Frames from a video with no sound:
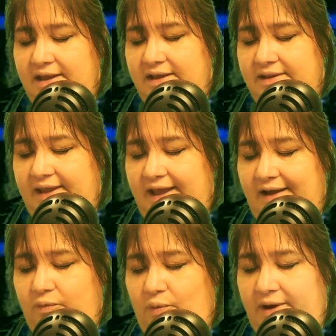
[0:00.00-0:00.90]
They
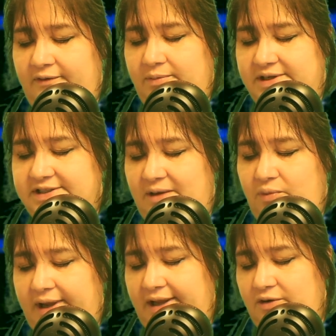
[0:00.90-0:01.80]
have 1 from a
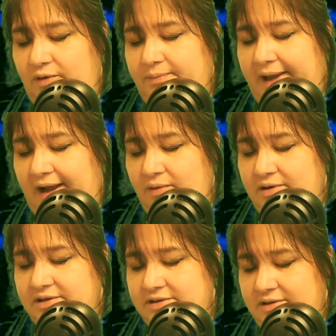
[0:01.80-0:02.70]
subway on North
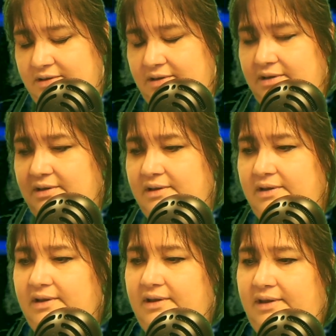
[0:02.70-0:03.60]
Powers,
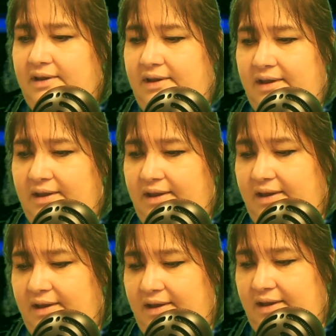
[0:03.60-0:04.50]

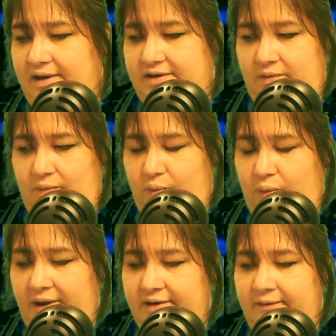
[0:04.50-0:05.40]
and
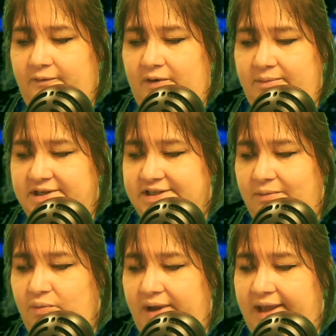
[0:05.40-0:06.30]
1 from a
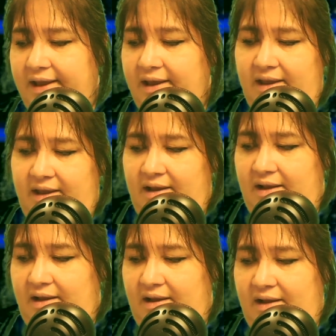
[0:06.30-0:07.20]
subway
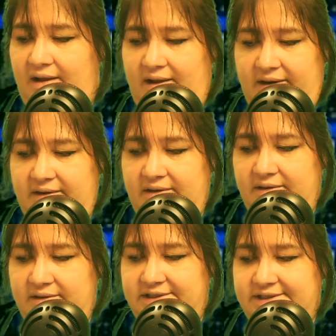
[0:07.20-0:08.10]
on
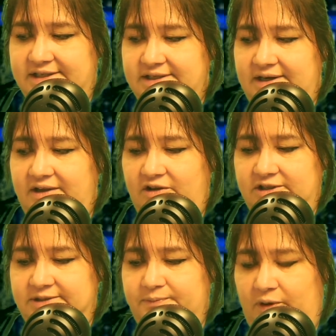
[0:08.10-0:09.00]
Stetson
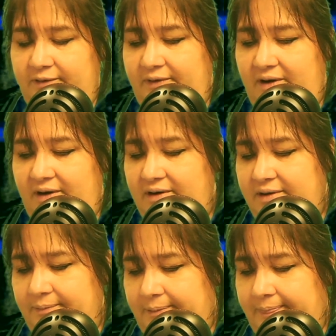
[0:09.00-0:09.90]
Hills Boulevard,
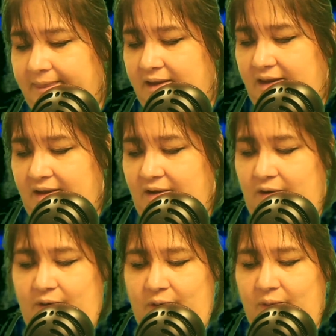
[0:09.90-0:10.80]

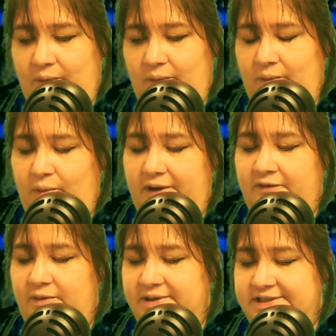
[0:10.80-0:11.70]
1
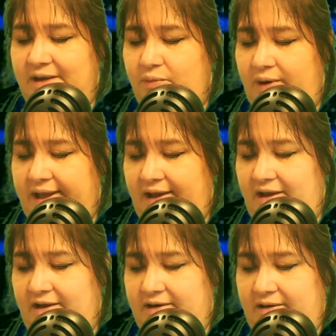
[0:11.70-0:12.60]
from a subway
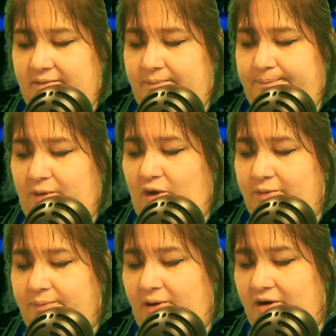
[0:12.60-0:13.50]
on
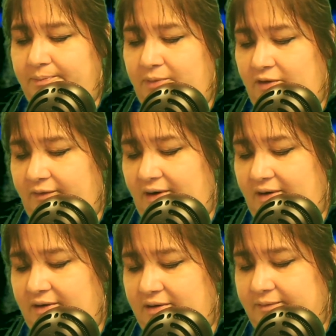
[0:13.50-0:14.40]
Palmer Park Boulevard.